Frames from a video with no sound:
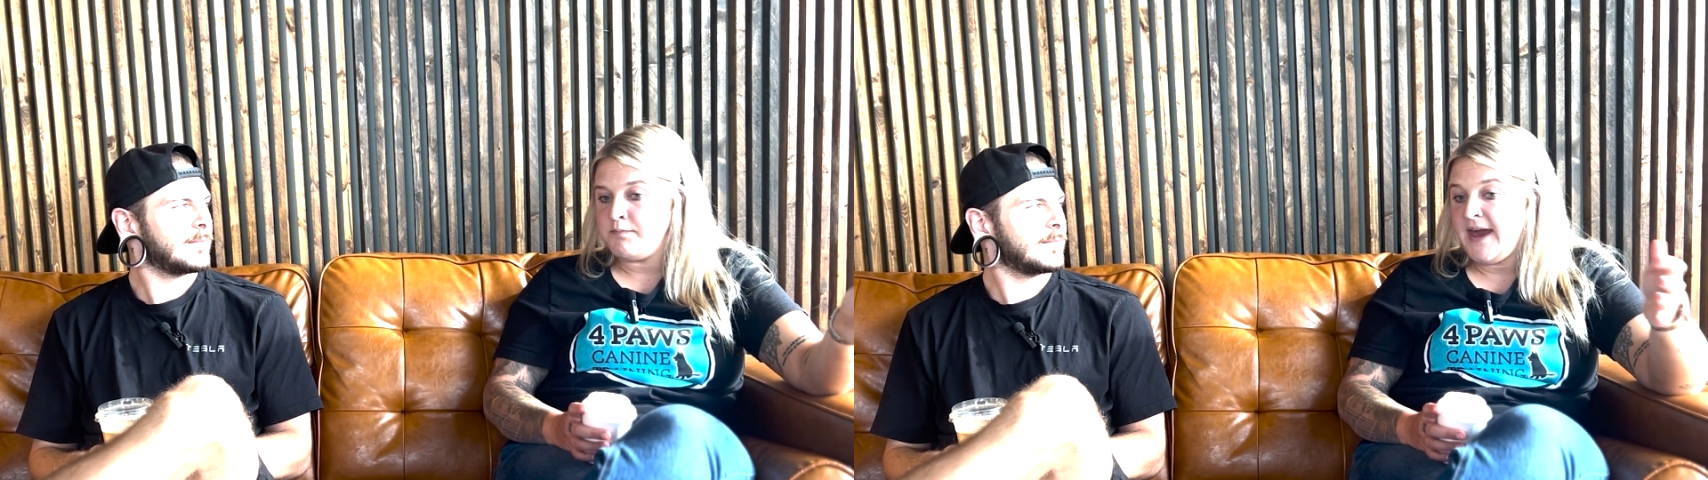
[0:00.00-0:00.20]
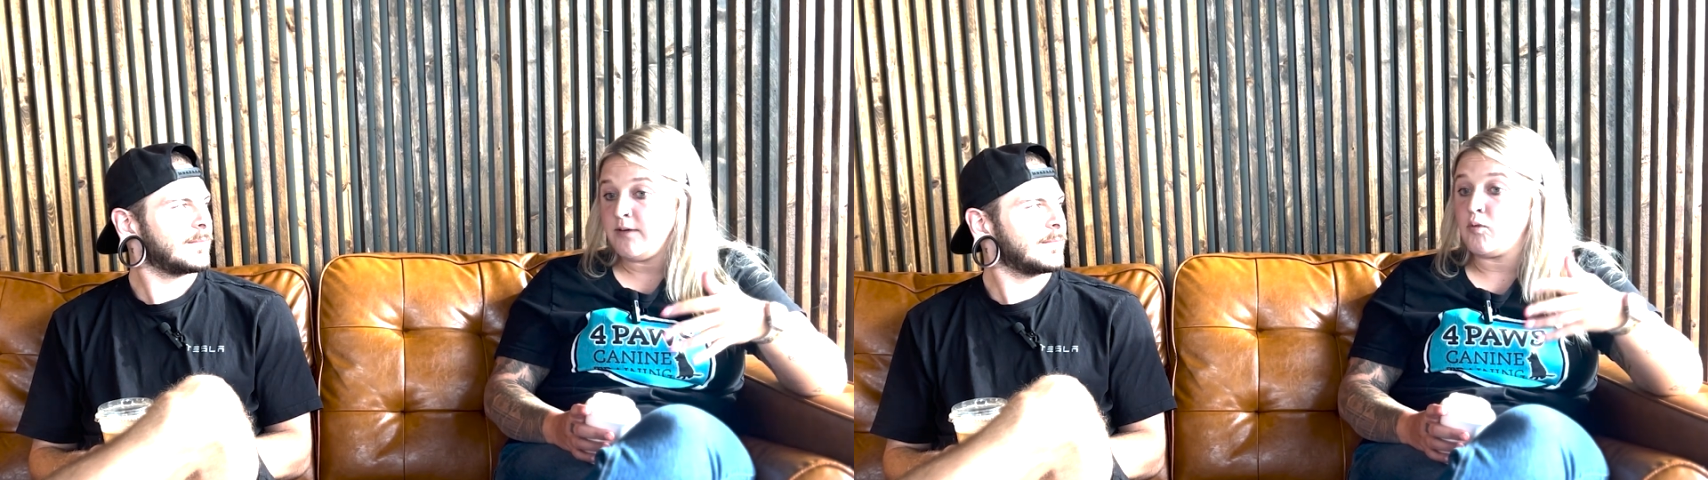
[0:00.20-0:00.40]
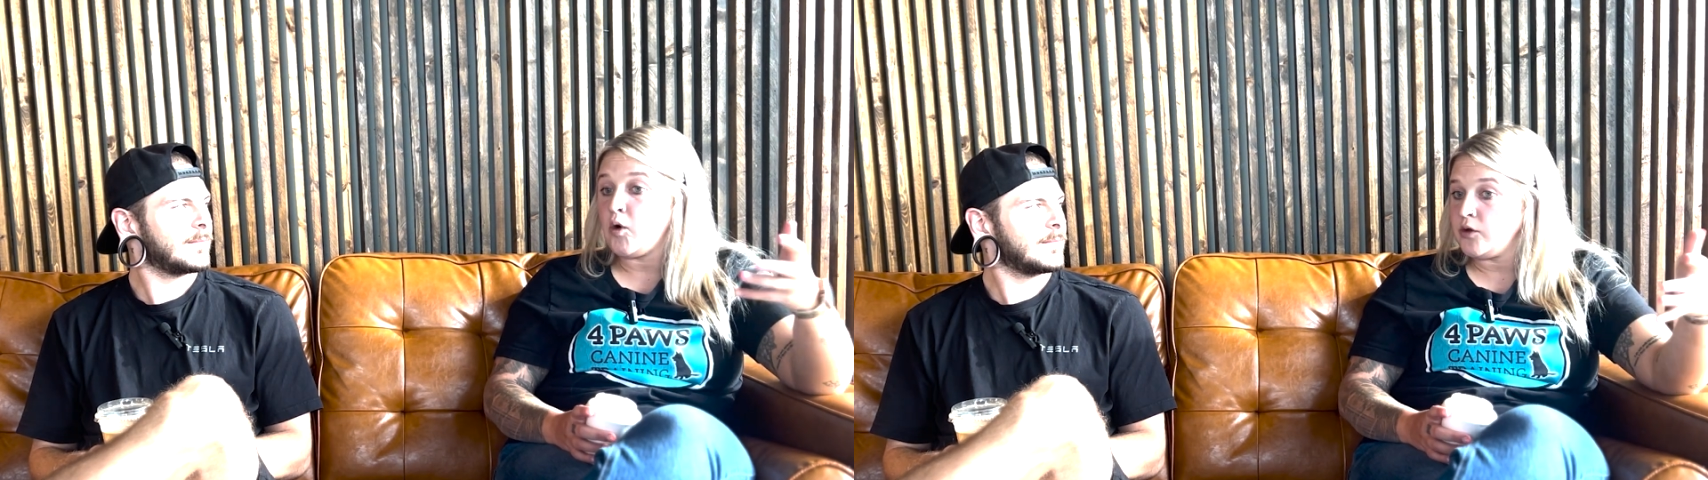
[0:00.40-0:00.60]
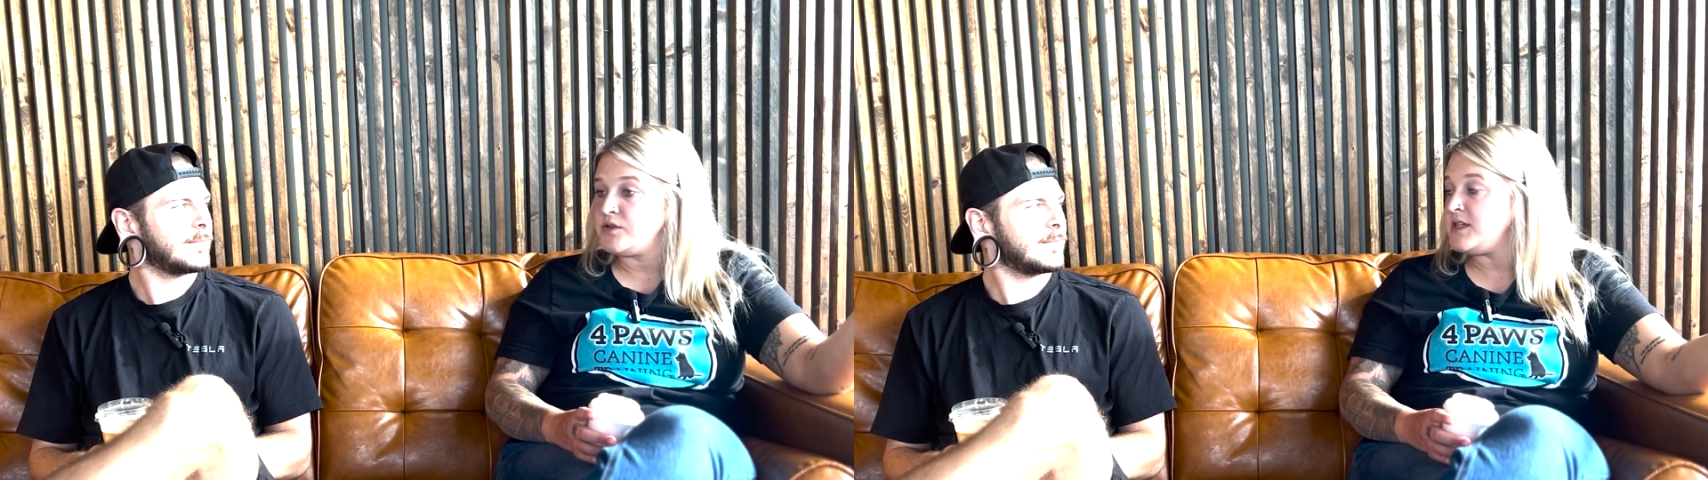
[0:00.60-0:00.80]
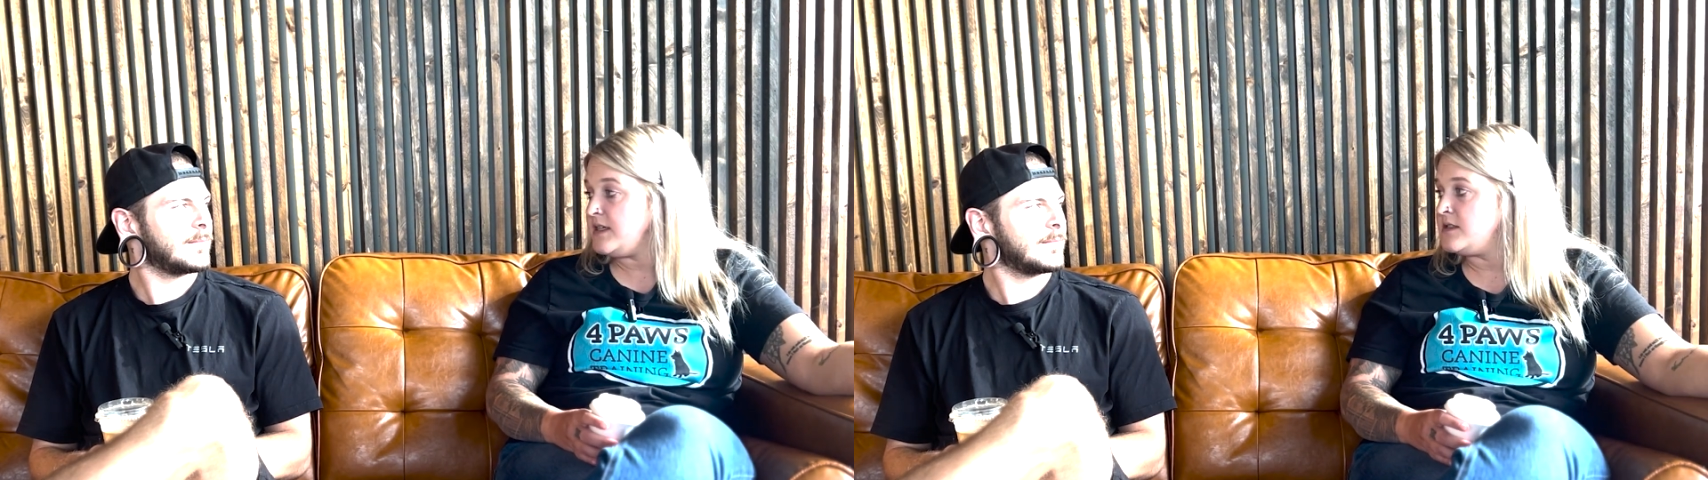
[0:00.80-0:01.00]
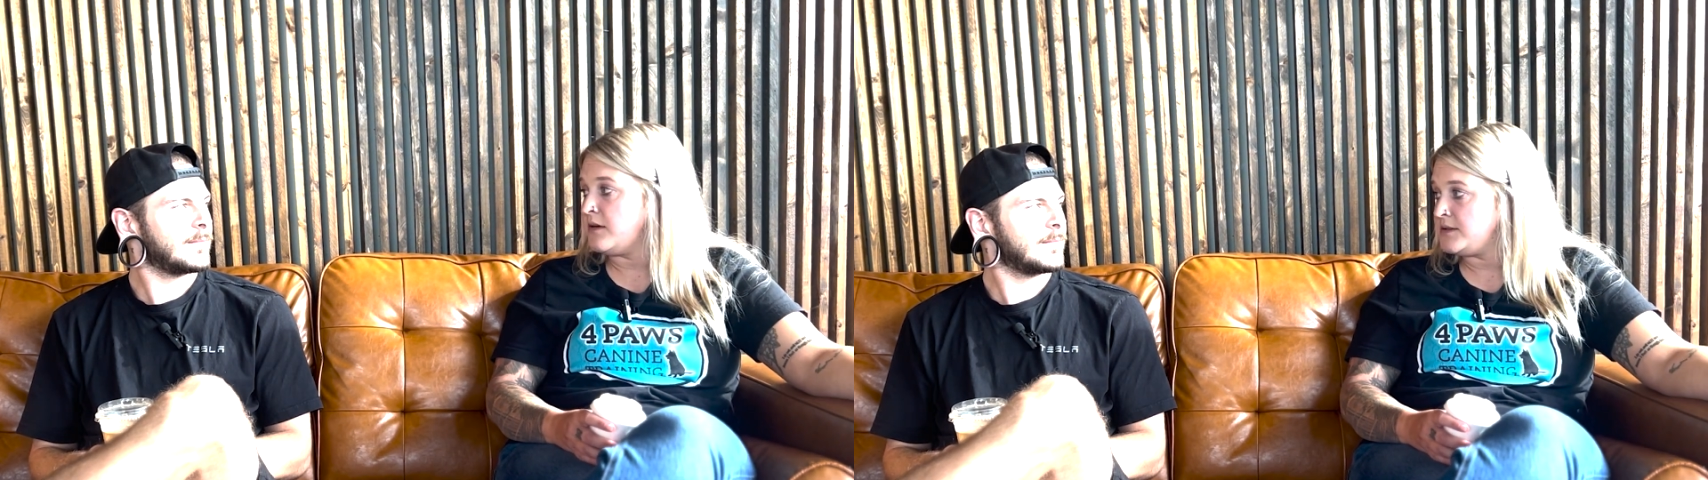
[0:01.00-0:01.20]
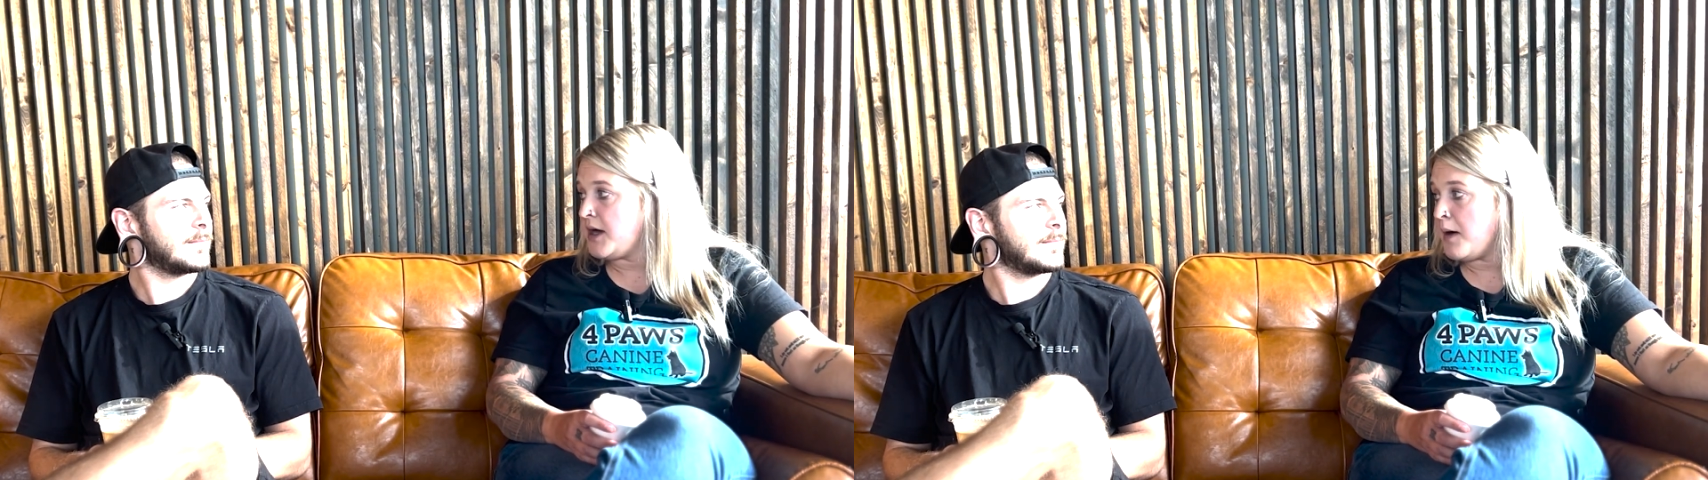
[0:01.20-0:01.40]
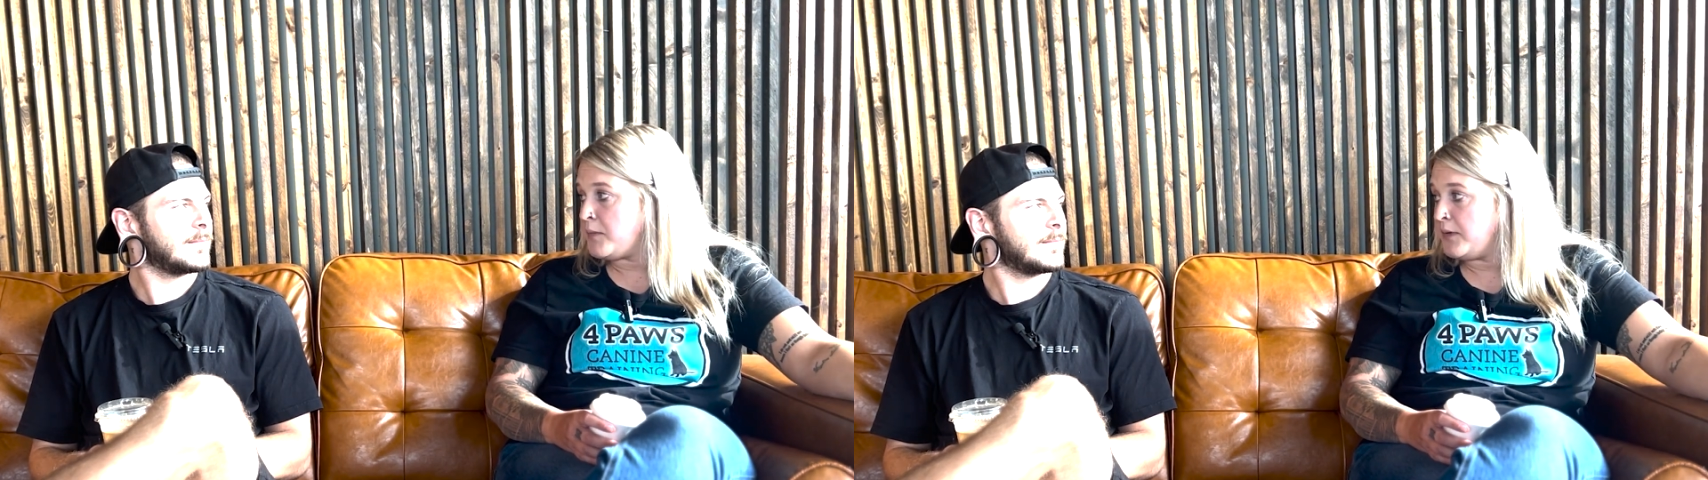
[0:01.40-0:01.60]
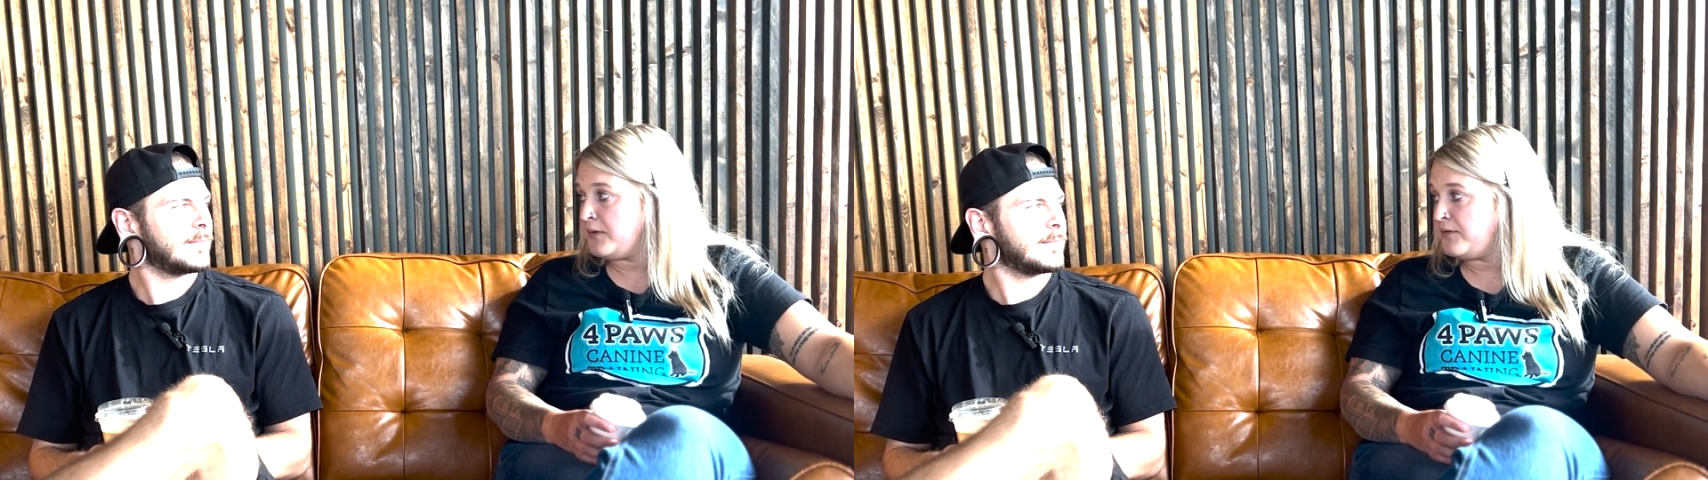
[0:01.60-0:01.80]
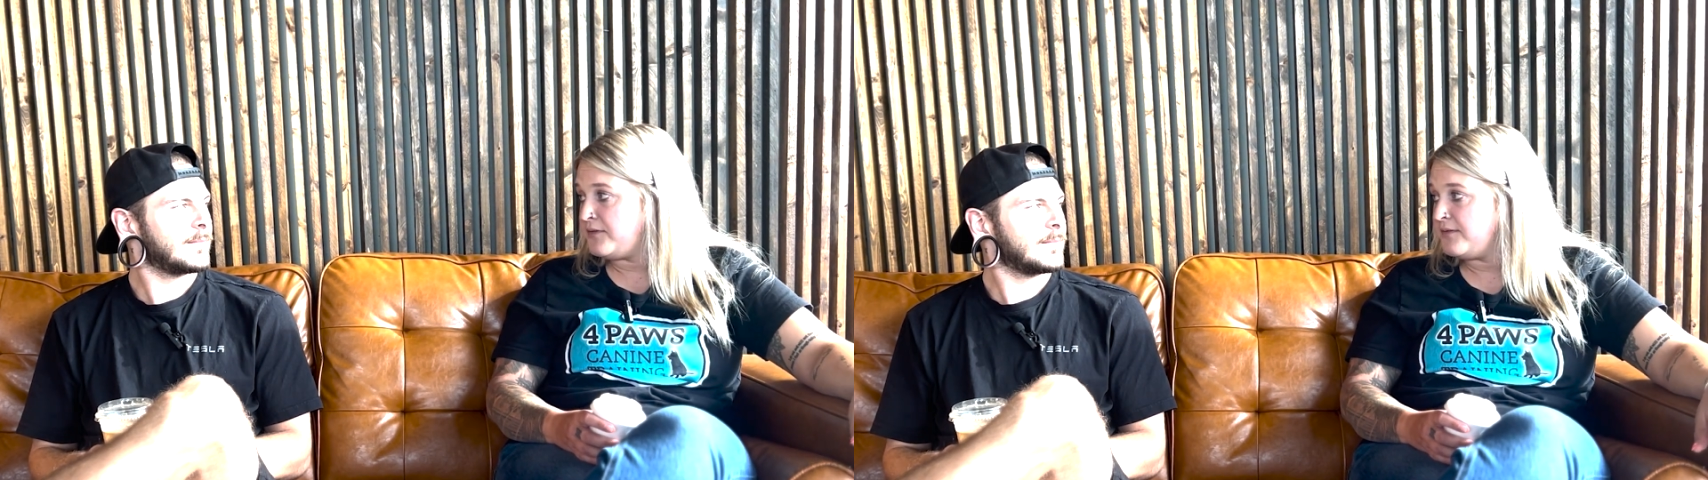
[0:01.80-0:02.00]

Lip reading: pay royalties on top of